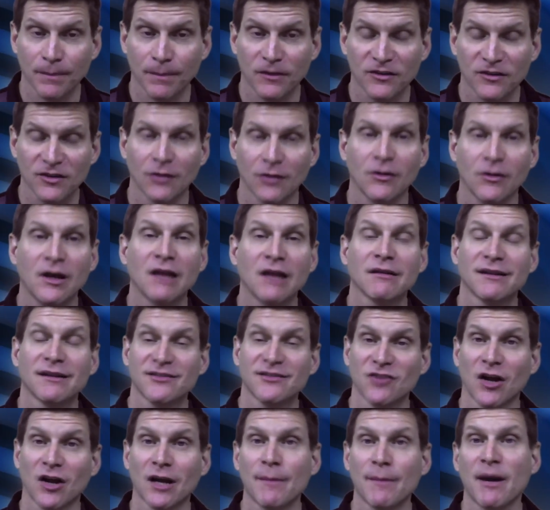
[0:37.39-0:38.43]
So let's
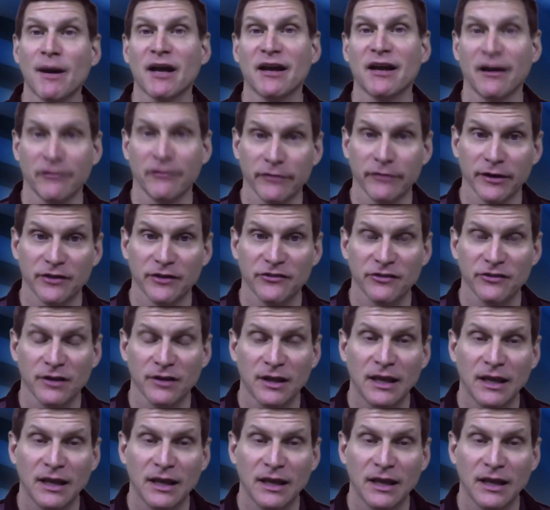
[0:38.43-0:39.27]
talk about coverage.